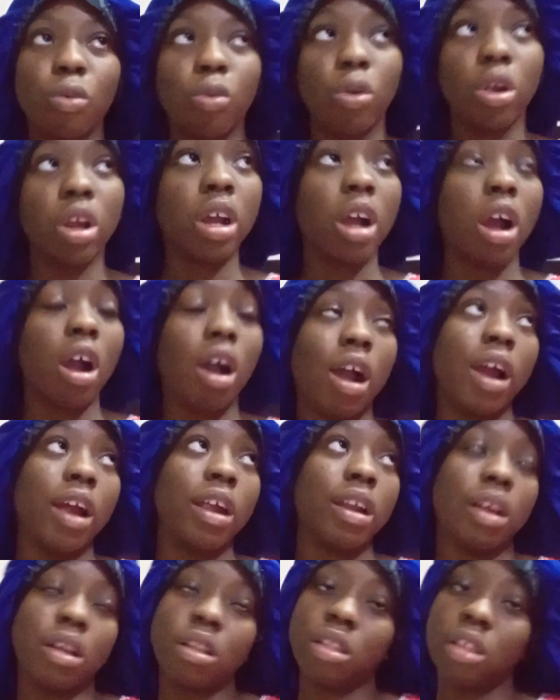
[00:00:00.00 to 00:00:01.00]
work
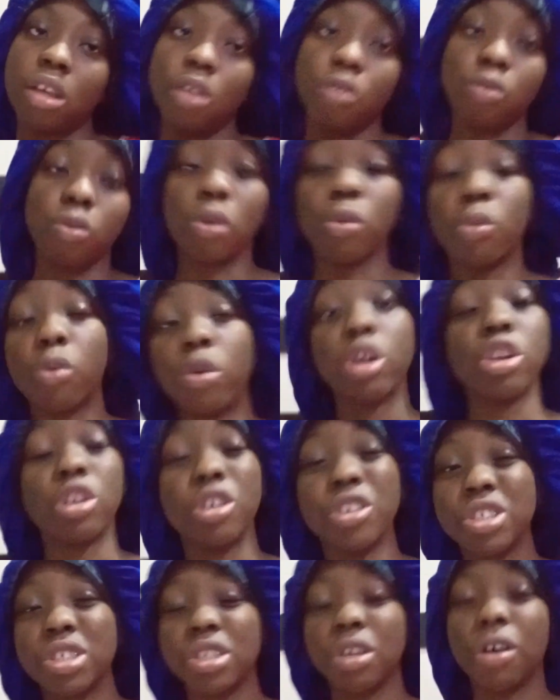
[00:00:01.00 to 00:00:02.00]
hard and then reward
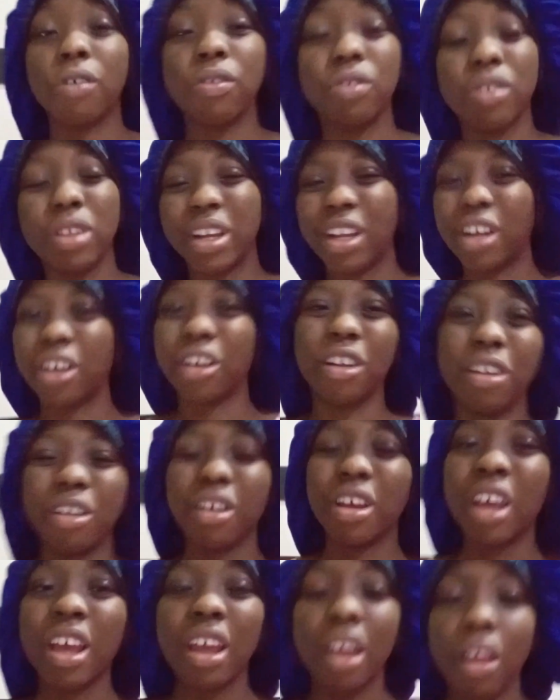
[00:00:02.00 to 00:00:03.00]
yourself
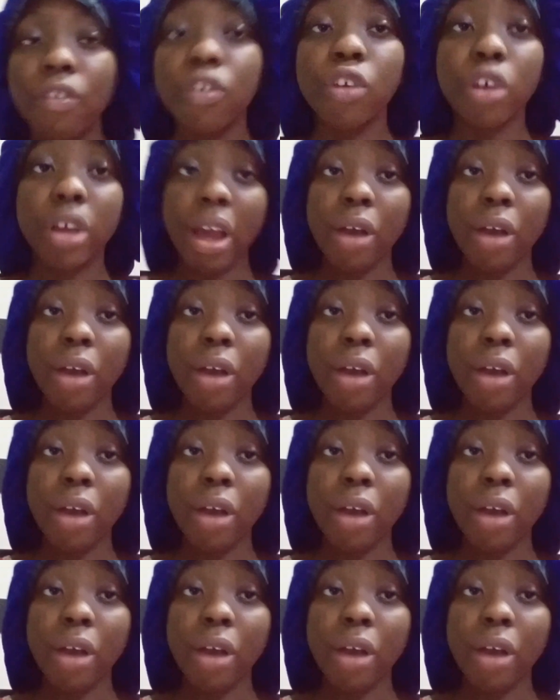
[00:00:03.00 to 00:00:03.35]
later, if you